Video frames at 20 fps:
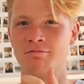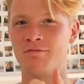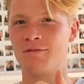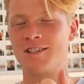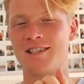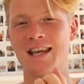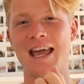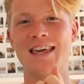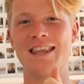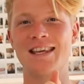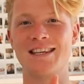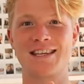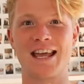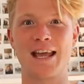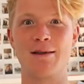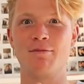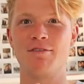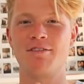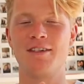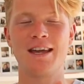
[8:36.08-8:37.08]
say the
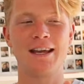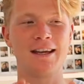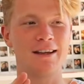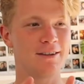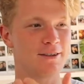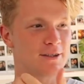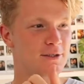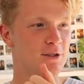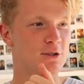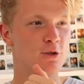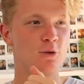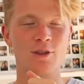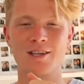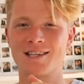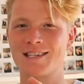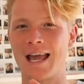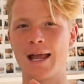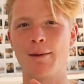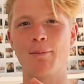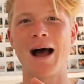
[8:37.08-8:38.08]
same things, do the
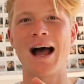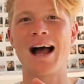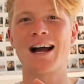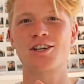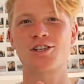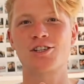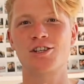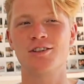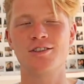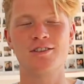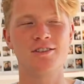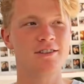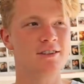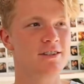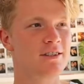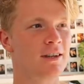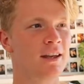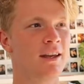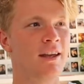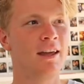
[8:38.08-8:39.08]
same
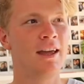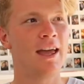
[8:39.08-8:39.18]
actions.